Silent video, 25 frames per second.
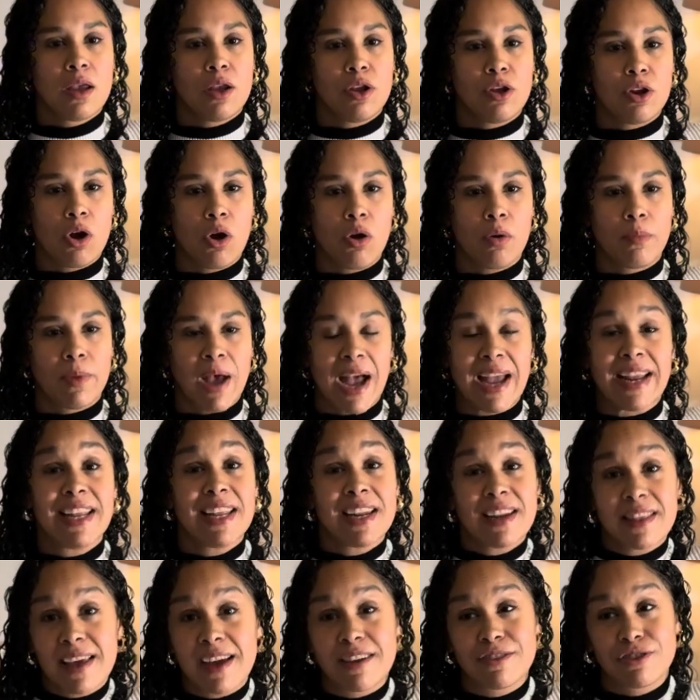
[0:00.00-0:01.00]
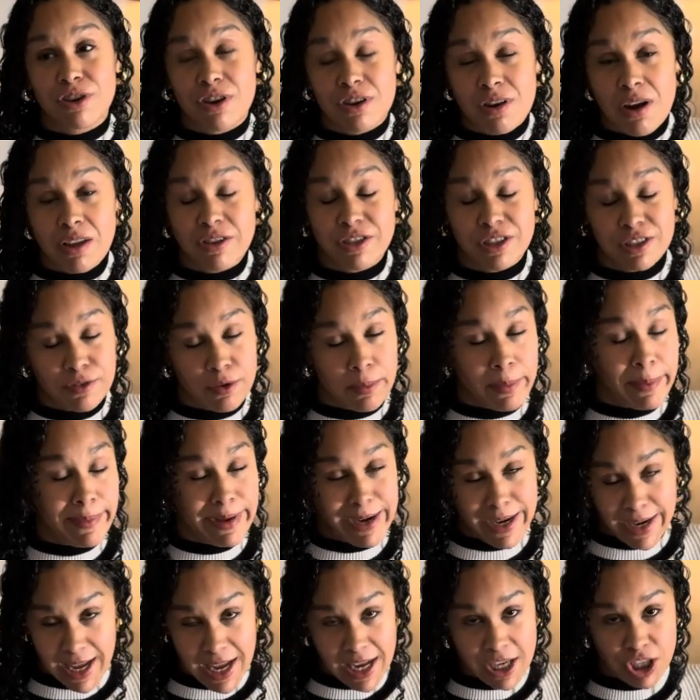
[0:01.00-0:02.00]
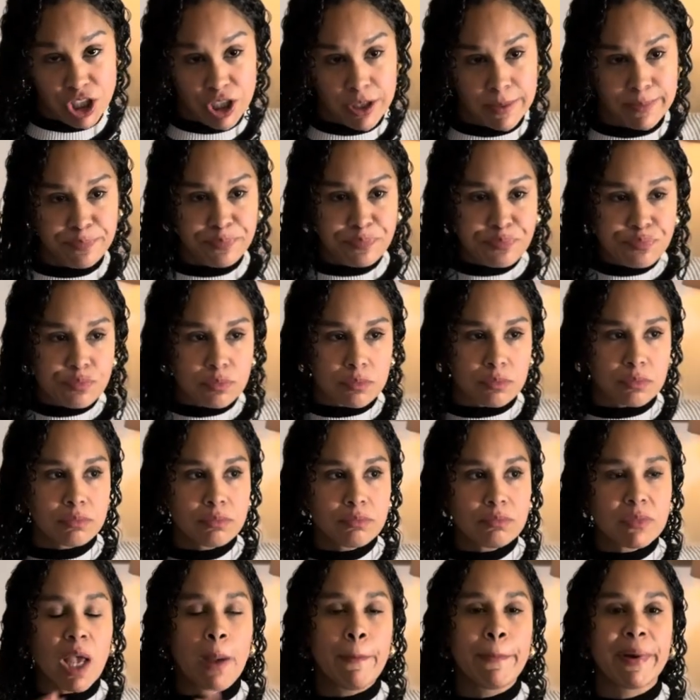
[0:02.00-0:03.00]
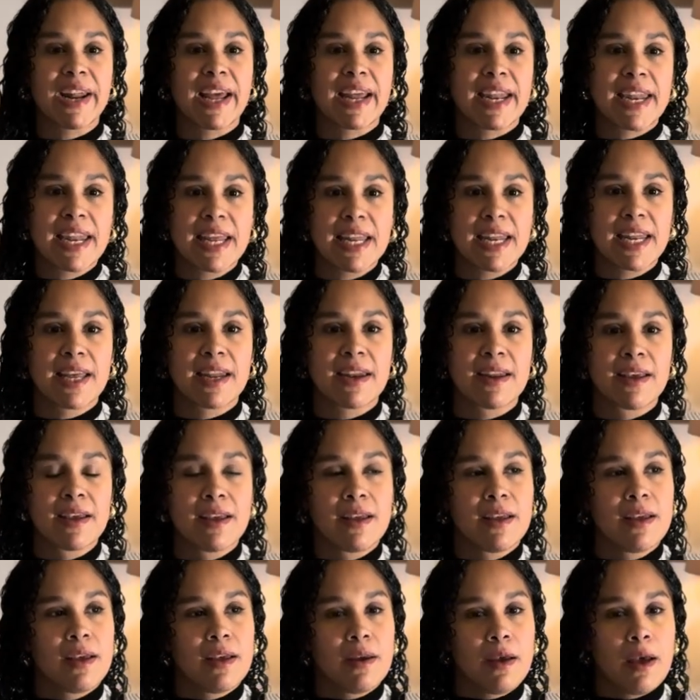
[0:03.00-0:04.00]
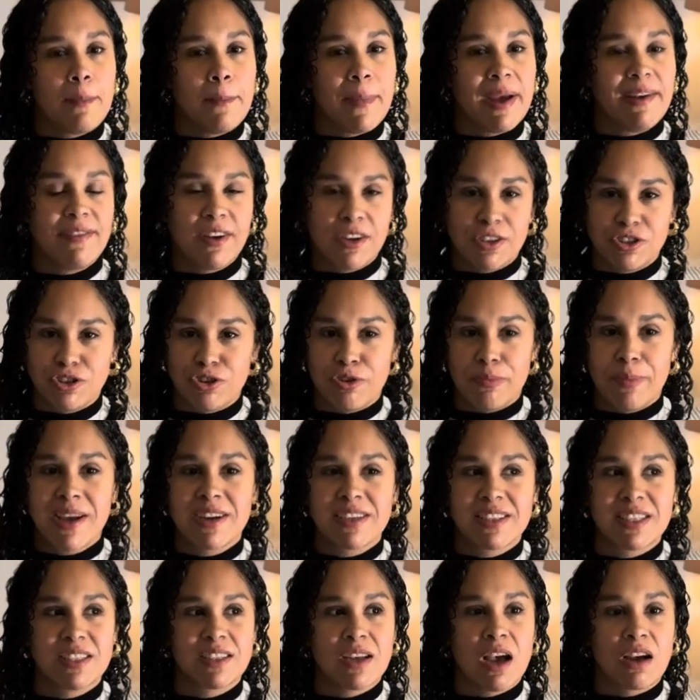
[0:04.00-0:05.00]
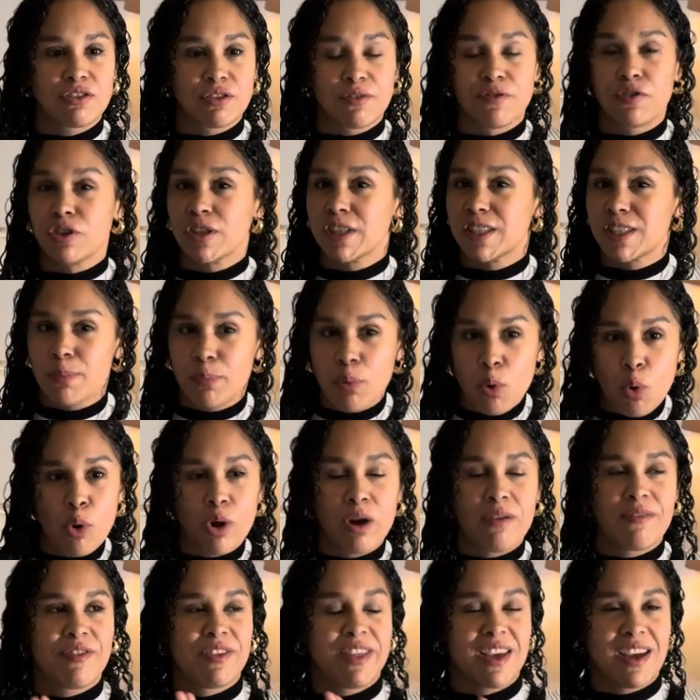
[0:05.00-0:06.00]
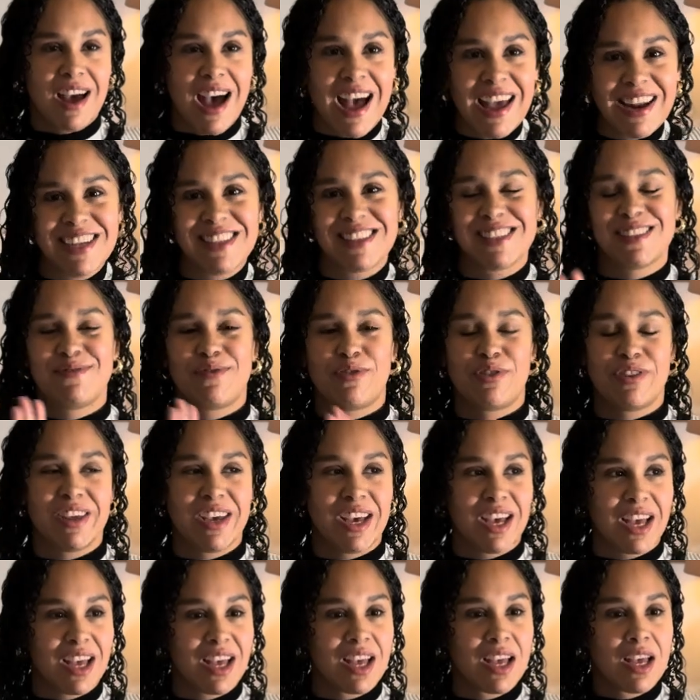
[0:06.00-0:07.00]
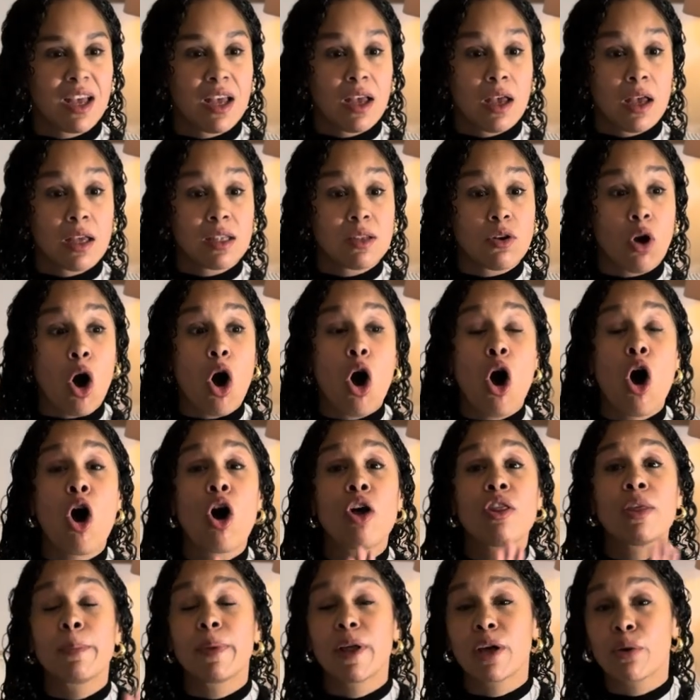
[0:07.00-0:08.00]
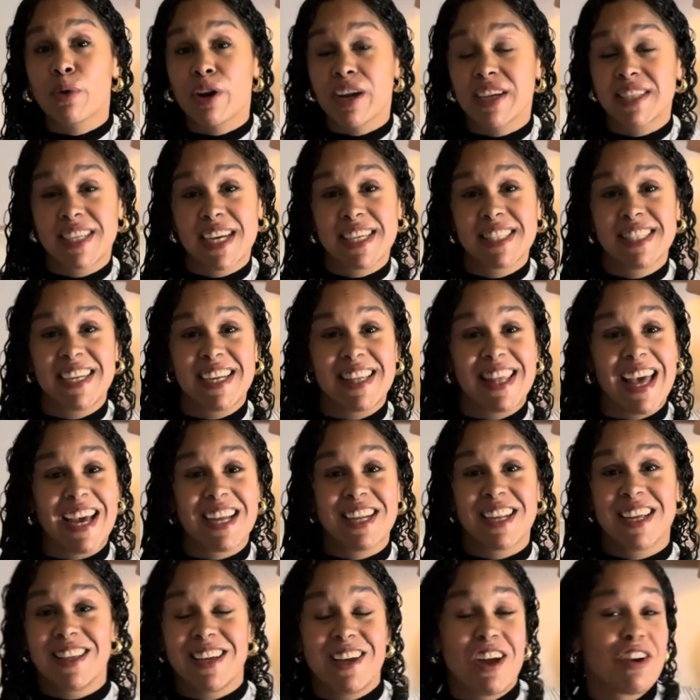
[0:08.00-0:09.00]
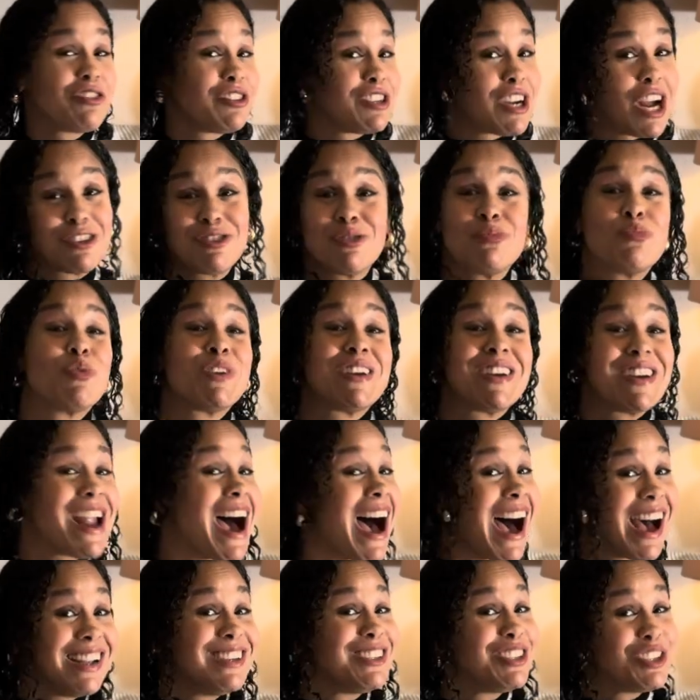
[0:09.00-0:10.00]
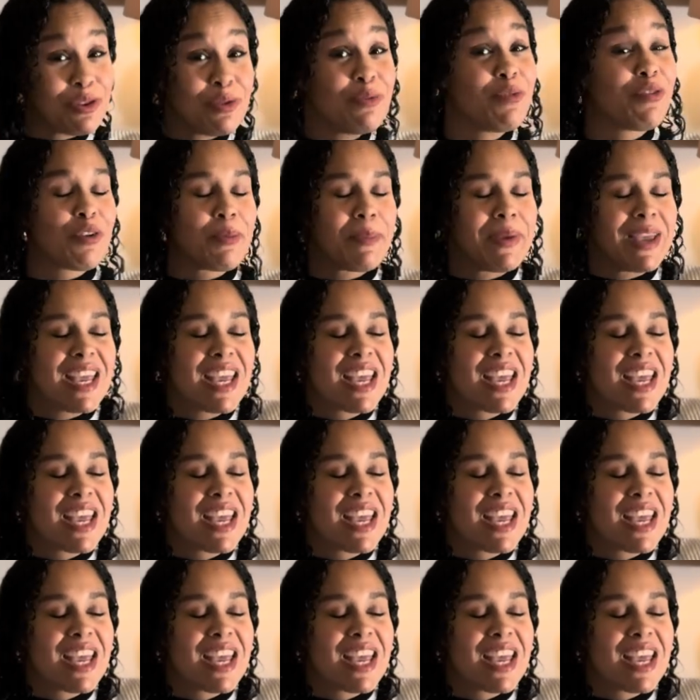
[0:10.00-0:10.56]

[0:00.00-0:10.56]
you know, I needed the endocrinologist for my medication, but I needed my functional medicine doctor for the support, for the guidance, for all the blood work and testing that the other doctor would not do for me.